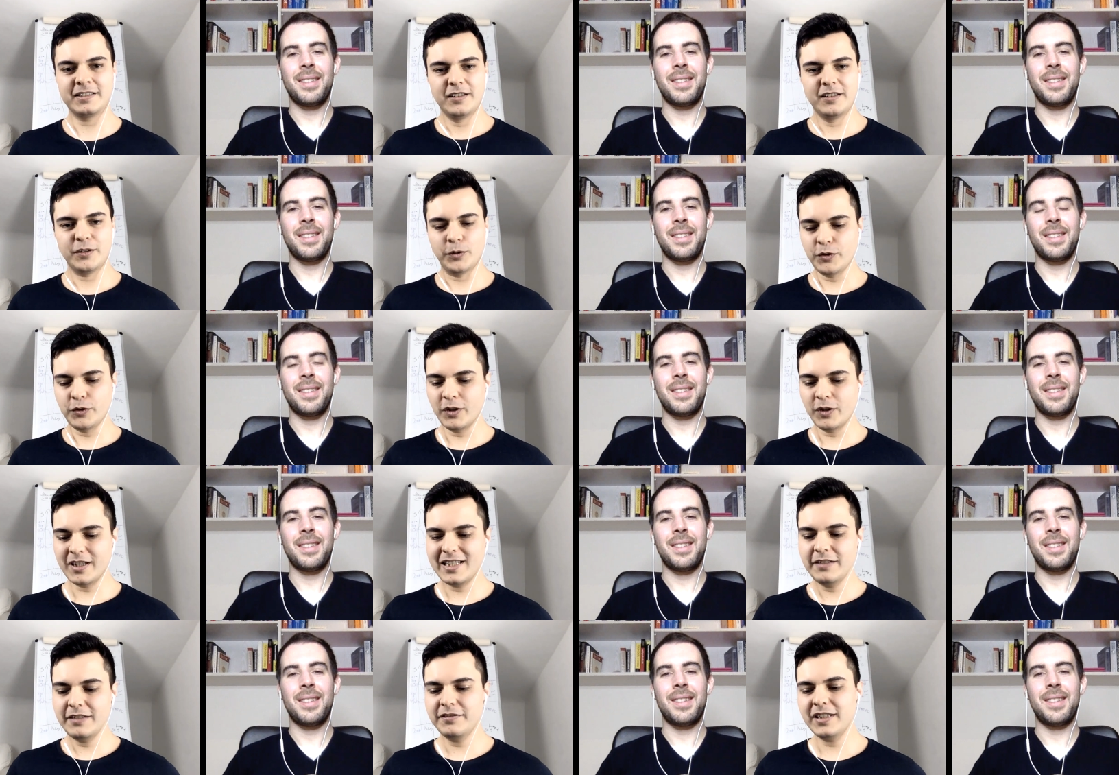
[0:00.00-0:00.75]
Speaker 1: So you're
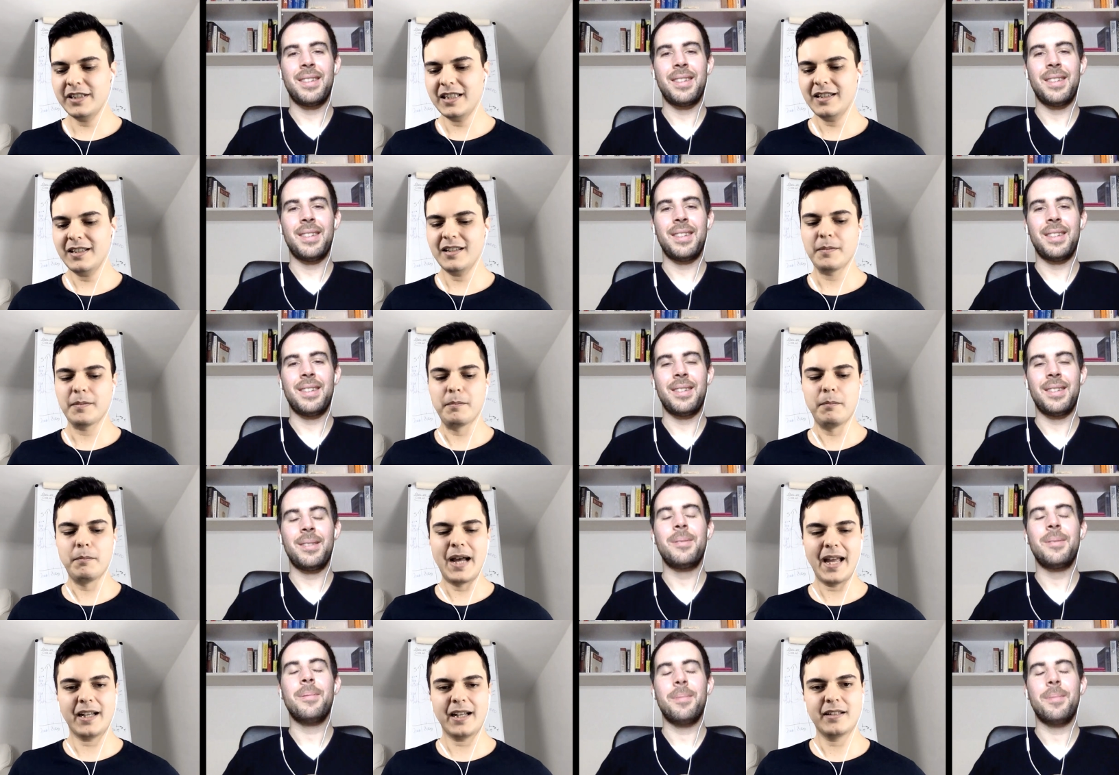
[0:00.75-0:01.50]
giving
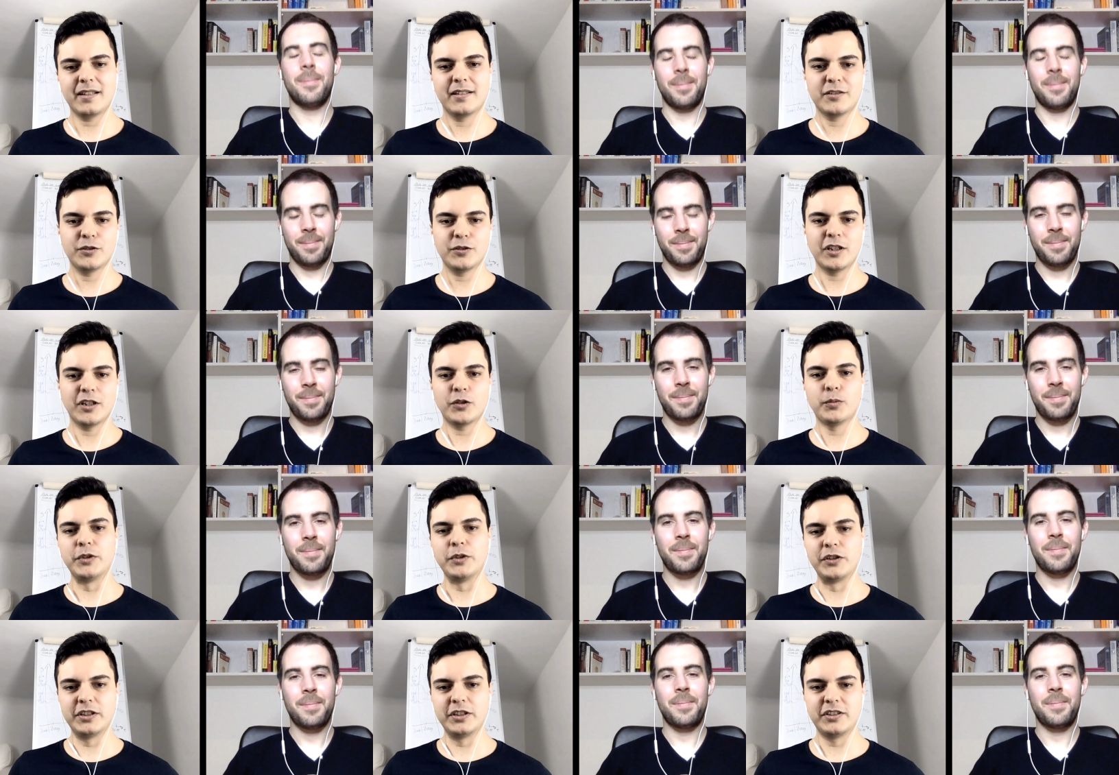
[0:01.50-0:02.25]
back to the
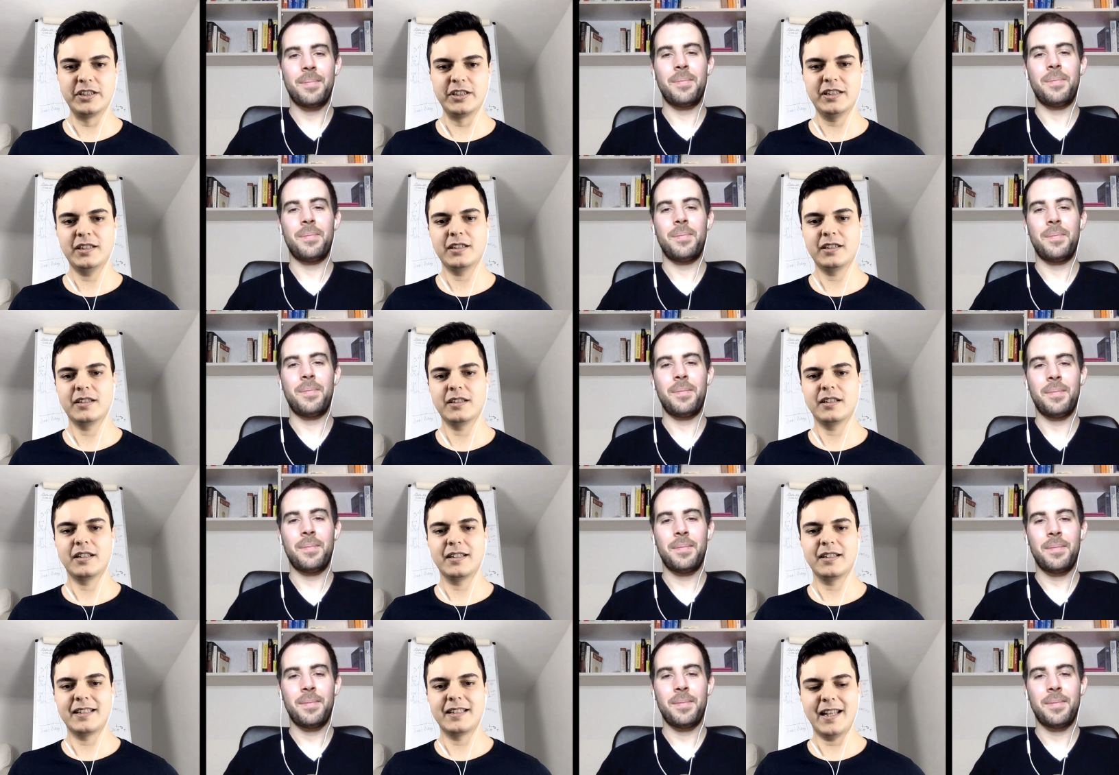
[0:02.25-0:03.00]
community
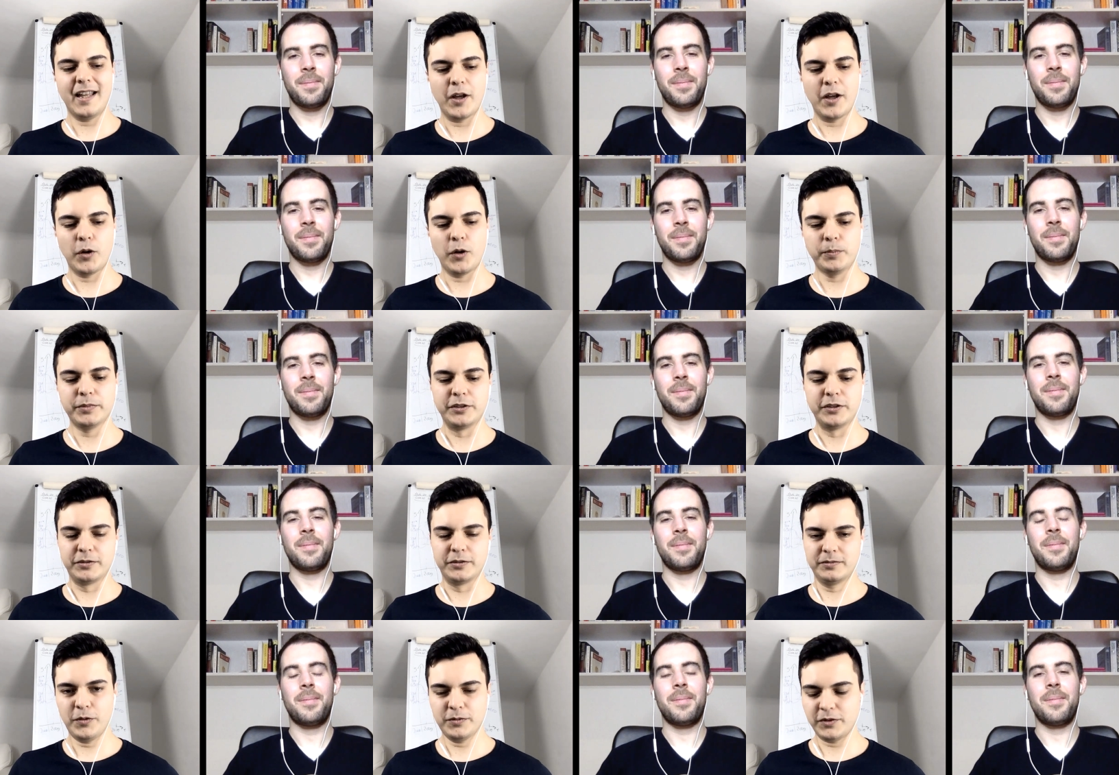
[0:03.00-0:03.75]
that helped
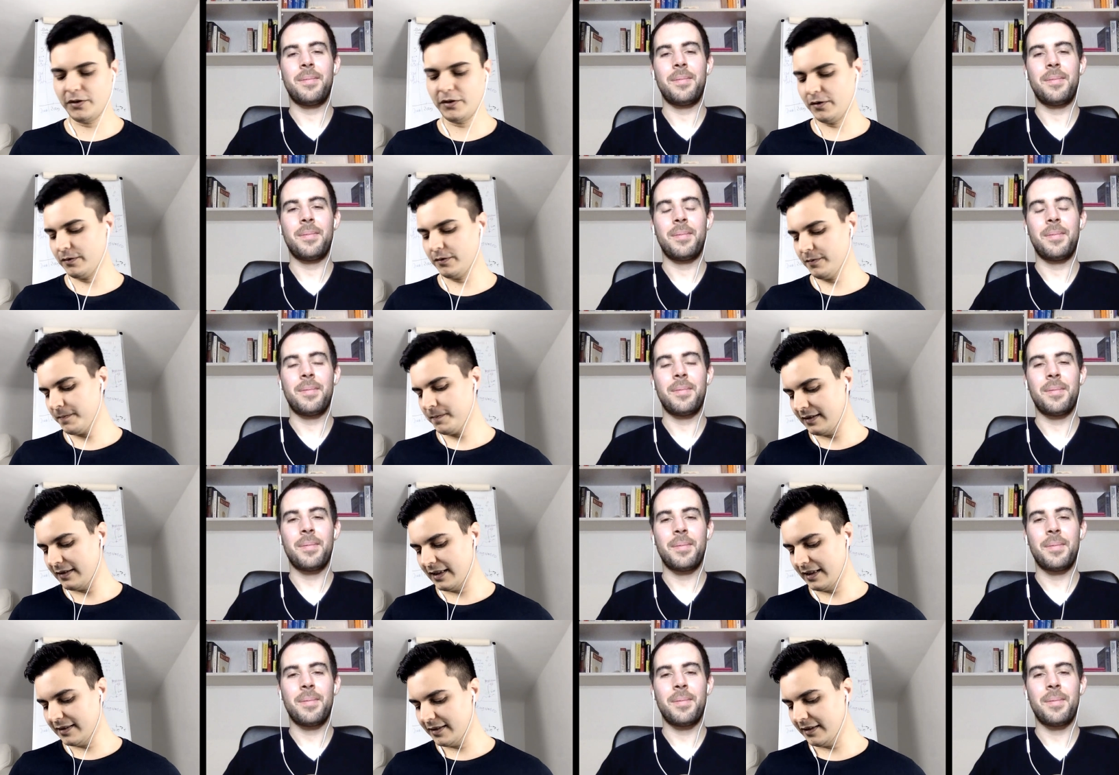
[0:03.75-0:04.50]
you. So
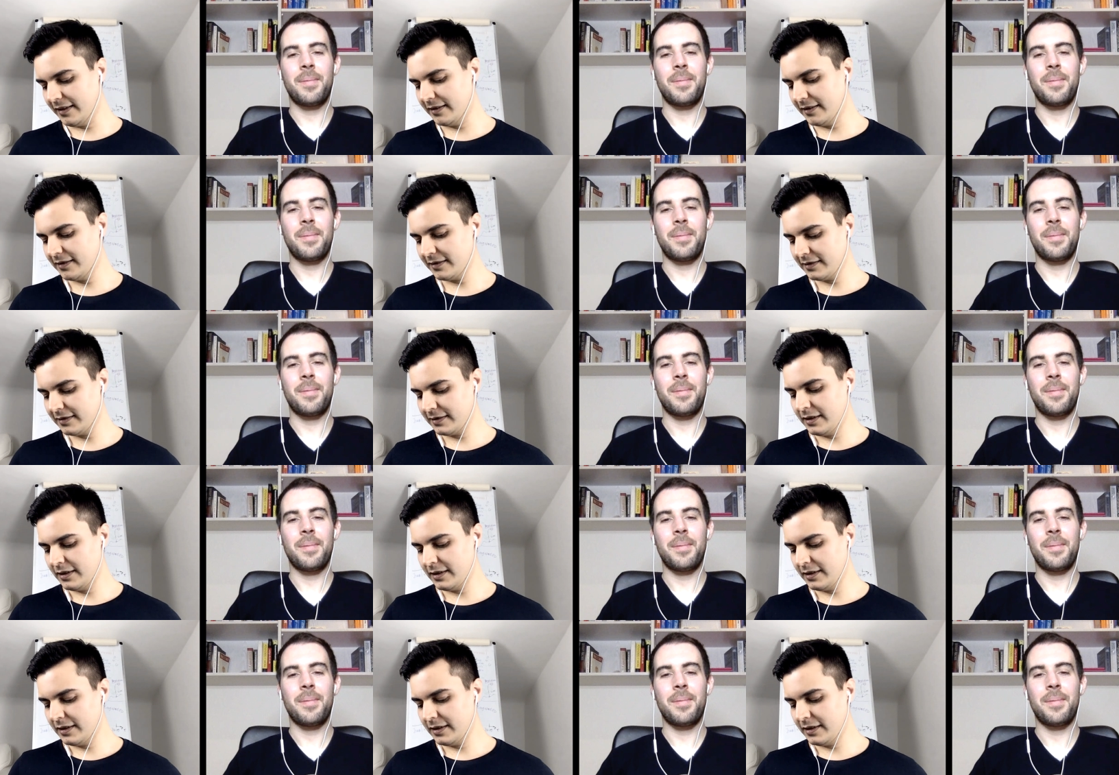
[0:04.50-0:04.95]
that's it.